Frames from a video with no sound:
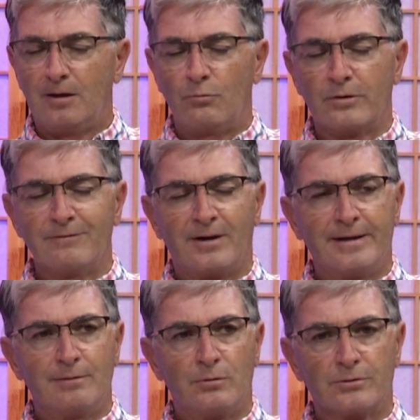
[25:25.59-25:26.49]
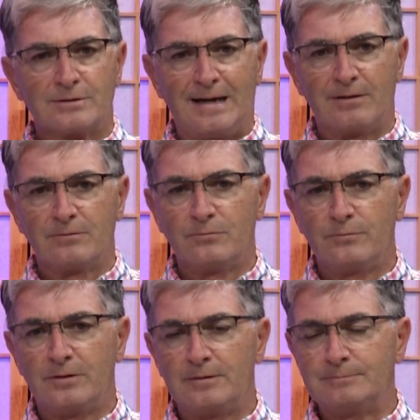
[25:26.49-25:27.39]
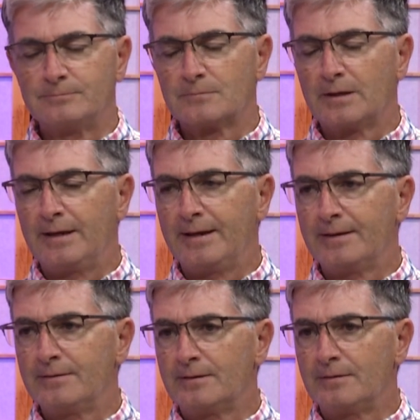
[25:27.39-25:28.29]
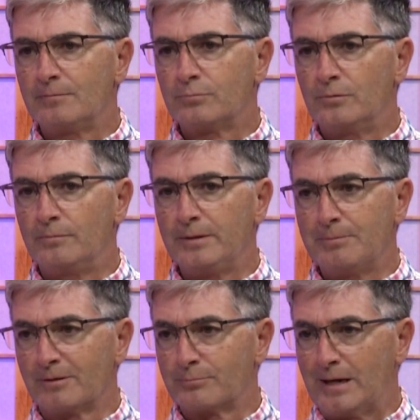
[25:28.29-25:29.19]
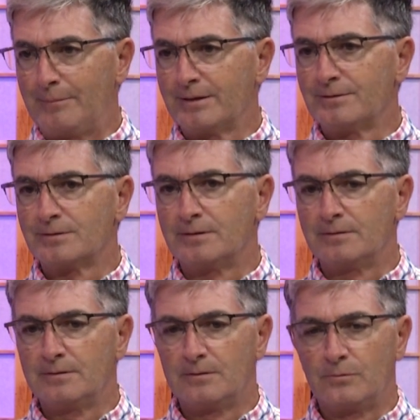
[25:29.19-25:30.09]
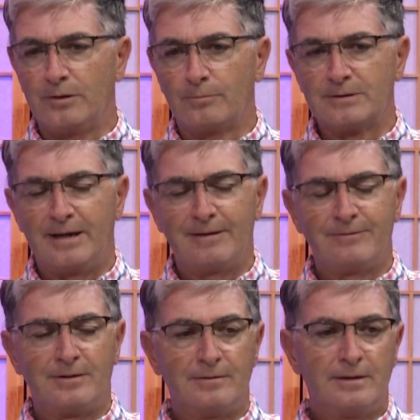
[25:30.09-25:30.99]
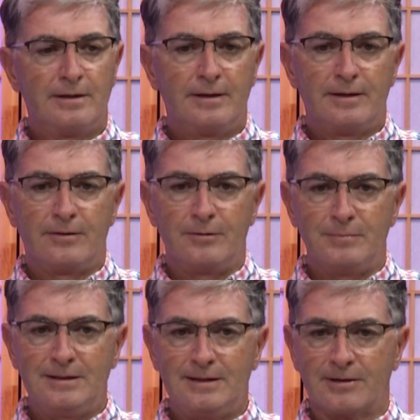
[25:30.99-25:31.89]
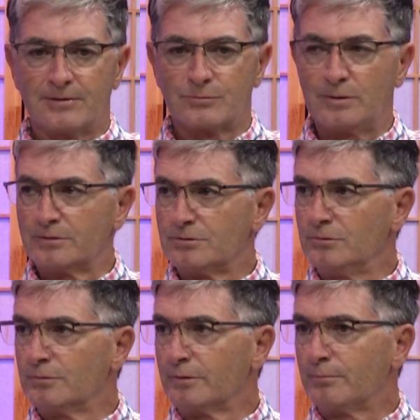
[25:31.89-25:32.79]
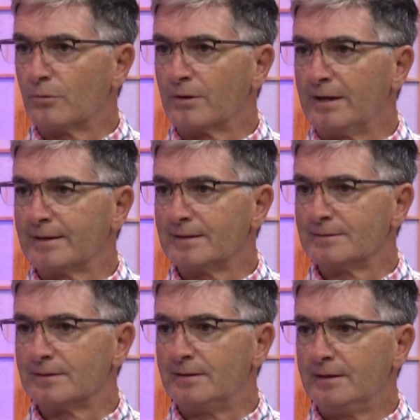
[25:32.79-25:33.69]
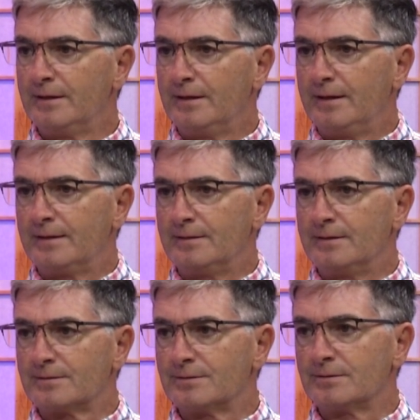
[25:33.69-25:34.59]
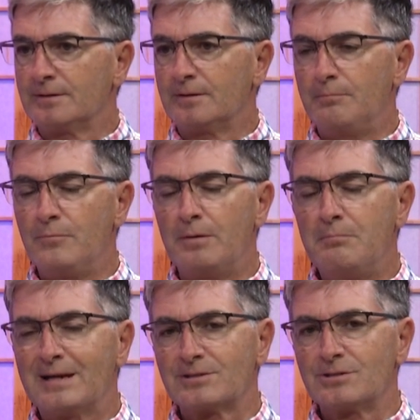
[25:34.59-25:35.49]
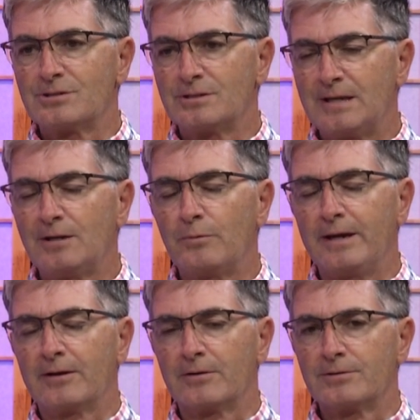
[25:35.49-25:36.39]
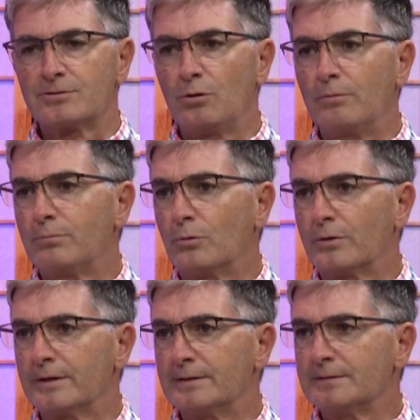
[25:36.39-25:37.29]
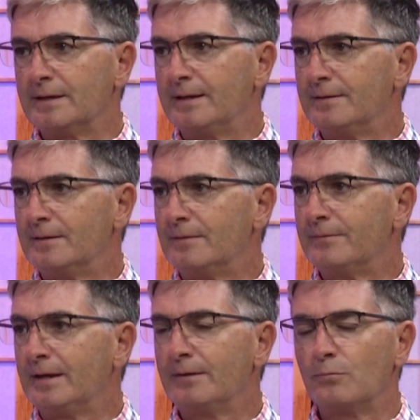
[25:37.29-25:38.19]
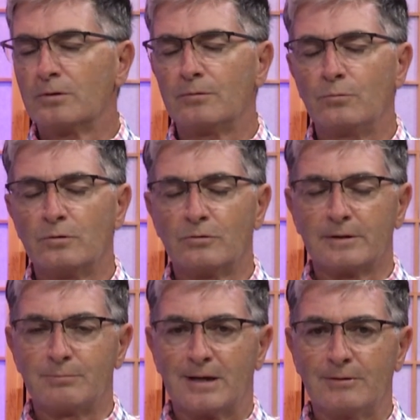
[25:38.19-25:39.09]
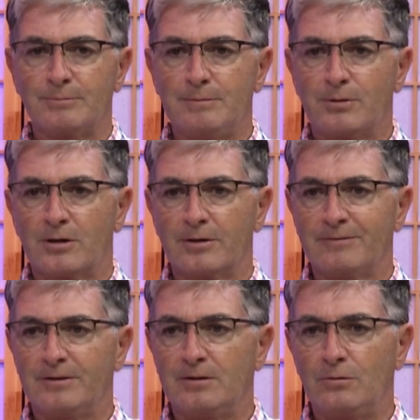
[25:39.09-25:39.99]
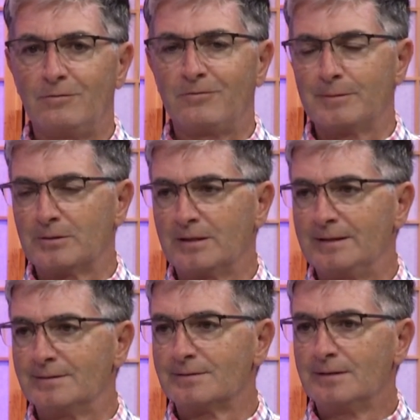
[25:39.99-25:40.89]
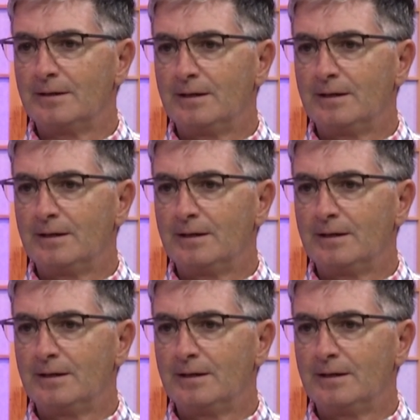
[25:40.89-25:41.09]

we're inviting both town and people of prominence, and we hope to have the media here as well, too, to report on it, because this is the message, the takeaway here is so important, and right. And we're really proud to be part of the whole Flip the Lens